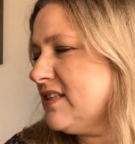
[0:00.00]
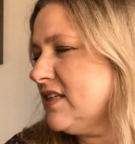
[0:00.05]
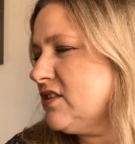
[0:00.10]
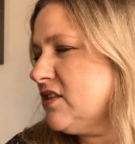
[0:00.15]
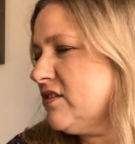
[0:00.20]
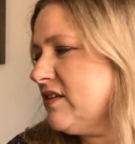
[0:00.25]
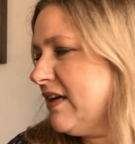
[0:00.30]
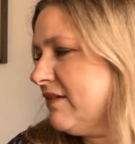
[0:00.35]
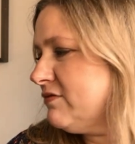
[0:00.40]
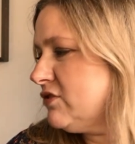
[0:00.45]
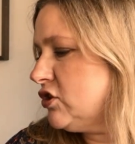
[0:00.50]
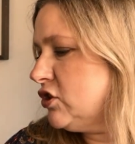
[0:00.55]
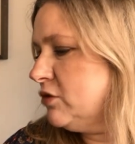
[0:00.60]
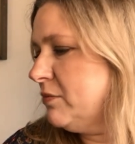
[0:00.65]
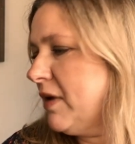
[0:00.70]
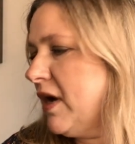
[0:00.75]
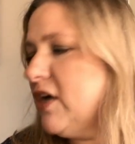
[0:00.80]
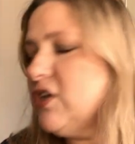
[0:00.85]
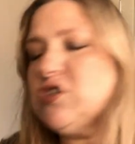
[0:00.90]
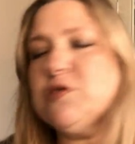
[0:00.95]
I don't have too
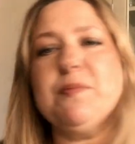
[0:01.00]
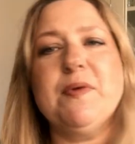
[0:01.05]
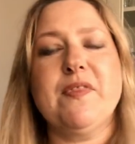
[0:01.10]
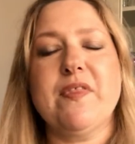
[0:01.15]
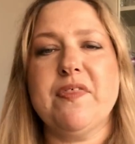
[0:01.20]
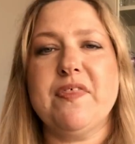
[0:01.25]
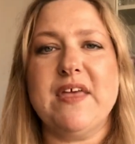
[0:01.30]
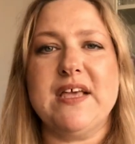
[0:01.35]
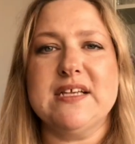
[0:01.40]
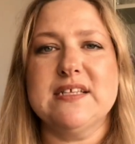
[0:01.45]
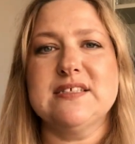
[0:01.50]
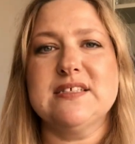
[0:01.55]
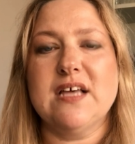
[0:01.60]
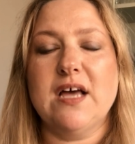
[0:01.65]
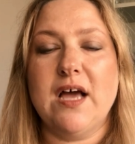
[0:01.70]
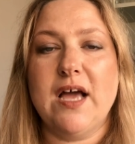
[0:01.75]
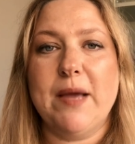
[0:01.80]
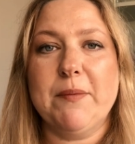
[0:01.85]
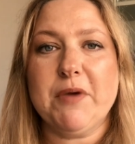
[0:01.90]
much, but the things that I